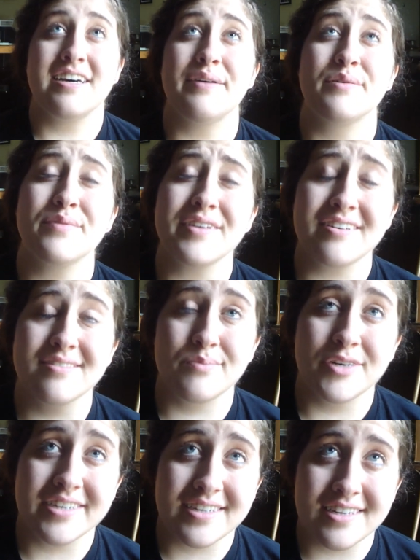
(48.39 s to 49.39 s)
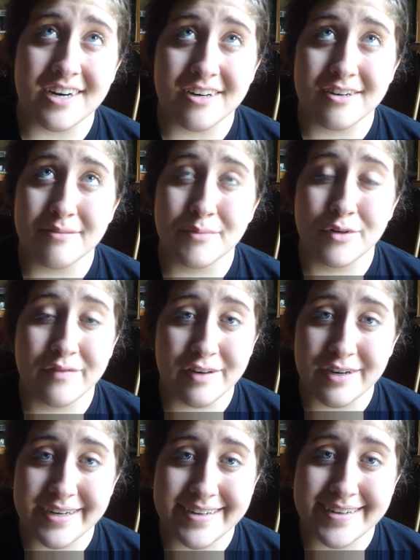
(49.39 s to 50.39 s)
It was one of those $1 million
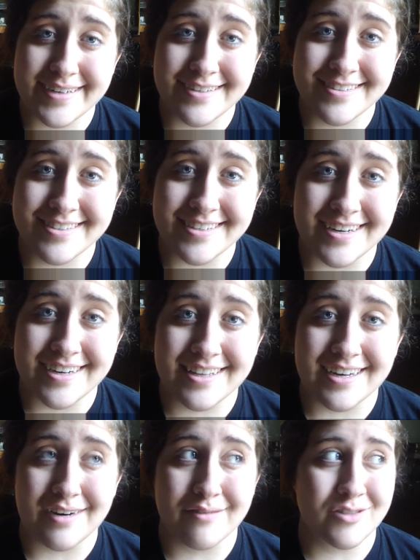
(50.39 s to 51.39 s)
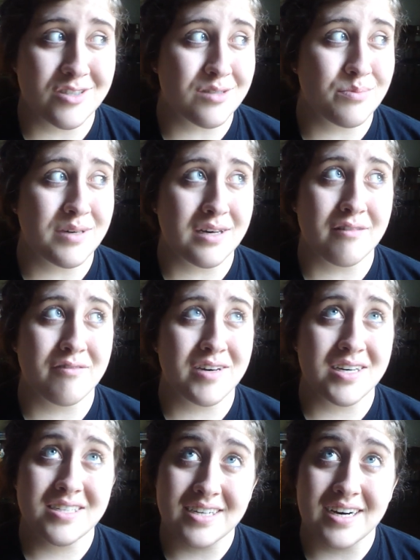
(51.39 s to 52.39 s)
movie ideas that I thought would just be
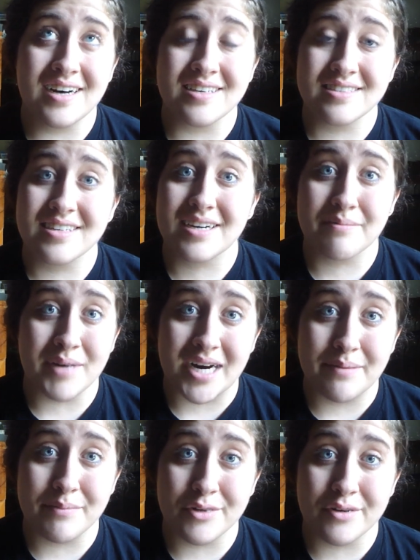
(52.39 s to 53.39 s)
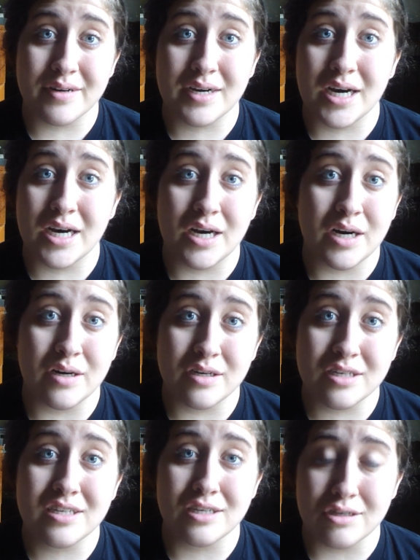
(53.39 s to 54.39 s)
fantastic, mind-blowing,
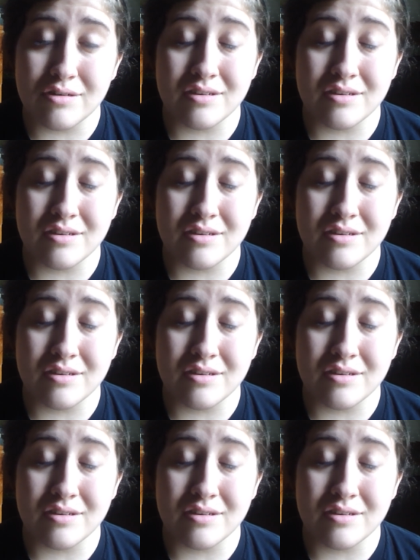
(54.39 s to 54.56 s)
you